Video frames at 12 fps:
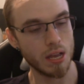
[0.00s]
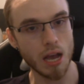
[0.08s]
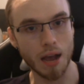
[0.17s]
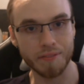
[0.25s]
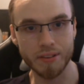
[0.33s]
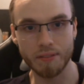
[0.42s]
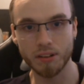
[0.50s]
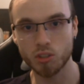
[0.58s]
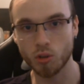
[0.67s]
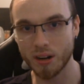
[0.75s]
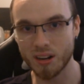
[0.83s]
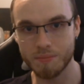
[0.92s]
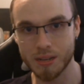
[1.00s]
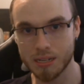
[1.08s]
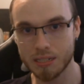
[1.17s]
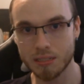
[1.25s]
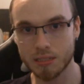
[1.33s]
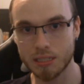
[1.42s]
I've never tried them
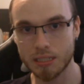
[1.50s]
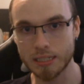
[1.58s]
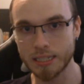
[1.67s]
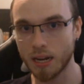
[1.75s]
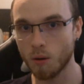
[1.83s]
out. Yeah,